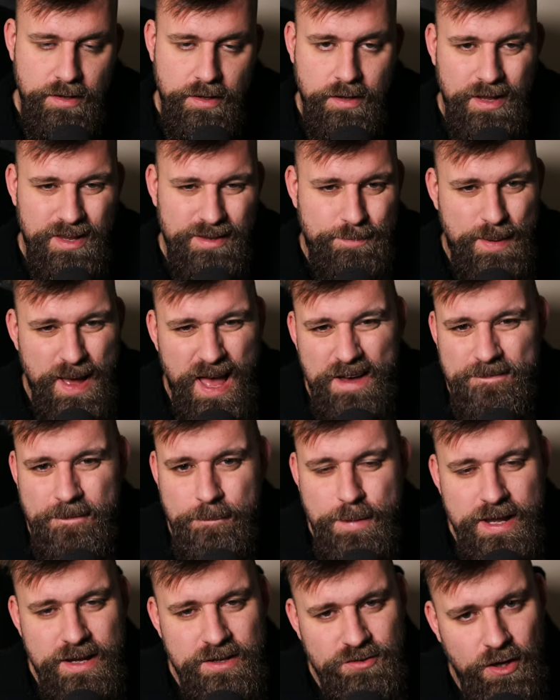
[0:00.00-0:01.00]
it's better for
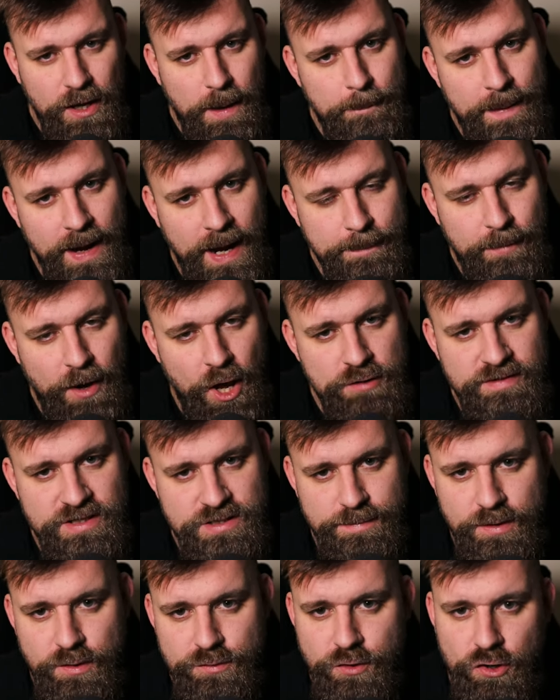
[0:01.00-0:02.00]
me because I can pick my own
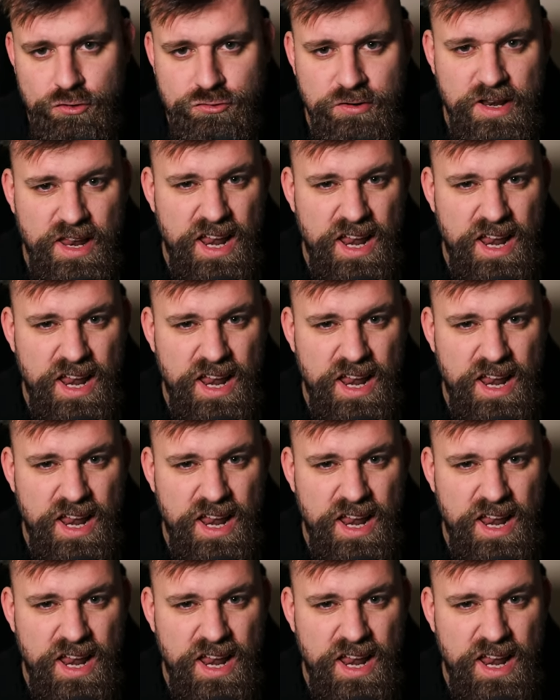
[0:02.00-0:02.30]
regimental doctrine,